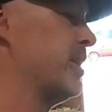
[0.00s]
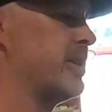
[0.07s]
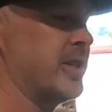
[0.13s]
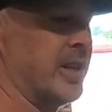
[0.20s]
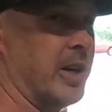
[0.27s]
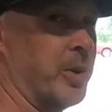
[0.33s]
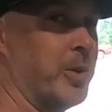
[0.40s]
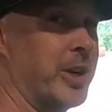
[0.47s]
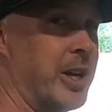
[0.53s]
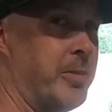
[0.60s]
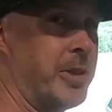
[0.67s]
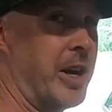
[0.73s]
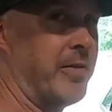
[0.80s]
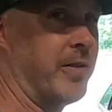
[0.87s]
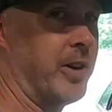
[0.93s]
but we'll keep
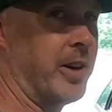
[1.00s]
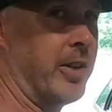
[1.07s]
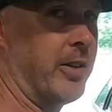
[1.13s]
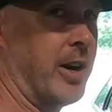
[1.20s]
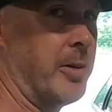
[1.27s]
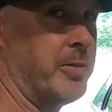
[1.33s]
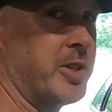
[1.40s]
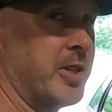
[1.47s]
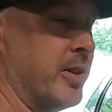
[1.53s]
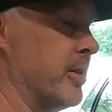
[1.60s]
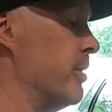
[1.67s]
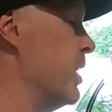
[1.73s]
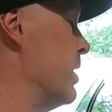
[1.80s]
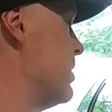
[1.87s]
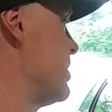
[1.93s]
that for another
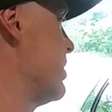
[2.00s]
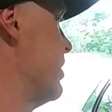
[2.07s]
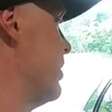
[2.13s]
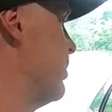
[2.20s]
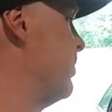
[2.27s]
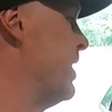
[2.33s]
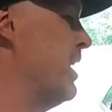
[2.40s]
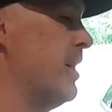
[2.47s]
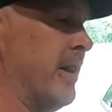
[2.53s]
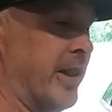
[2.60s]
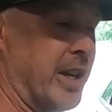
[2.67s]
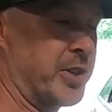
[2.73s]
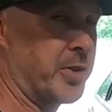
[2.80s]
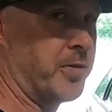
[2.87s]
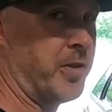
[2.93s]
episode. So
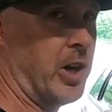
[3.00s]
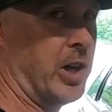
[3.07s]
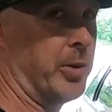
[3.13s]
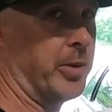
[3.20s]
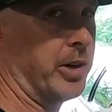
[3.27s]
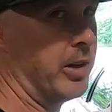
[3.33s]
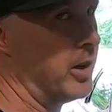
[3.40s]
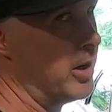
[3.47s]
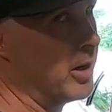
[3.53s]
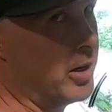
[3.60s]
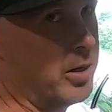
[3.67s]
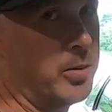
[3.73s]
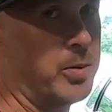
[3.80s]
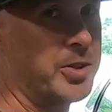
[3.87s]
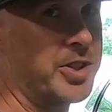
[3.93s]
thanks for following
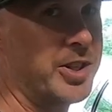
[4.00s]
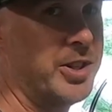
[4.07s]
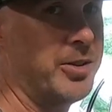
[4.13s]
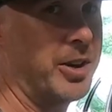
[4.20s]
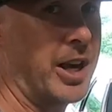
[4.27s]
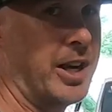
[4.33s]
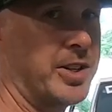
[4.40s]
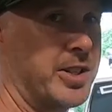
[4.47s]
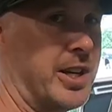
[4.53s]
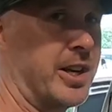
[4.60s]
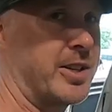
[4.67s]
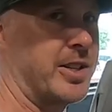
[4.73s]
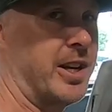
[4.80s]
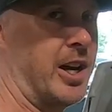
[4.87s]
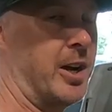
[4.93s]
along. We'll see you guys
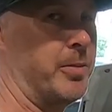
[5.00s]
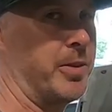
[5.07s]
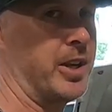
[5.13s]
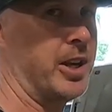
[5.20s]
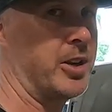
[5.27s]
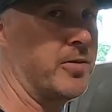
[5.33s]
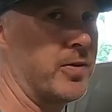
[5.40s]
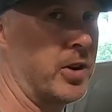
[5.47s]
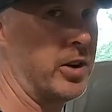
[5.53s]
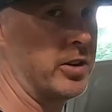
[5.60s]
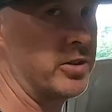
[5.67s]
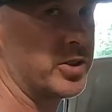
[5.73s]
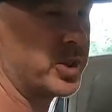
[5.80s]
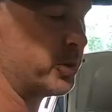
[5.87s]
next time. Thank you for all your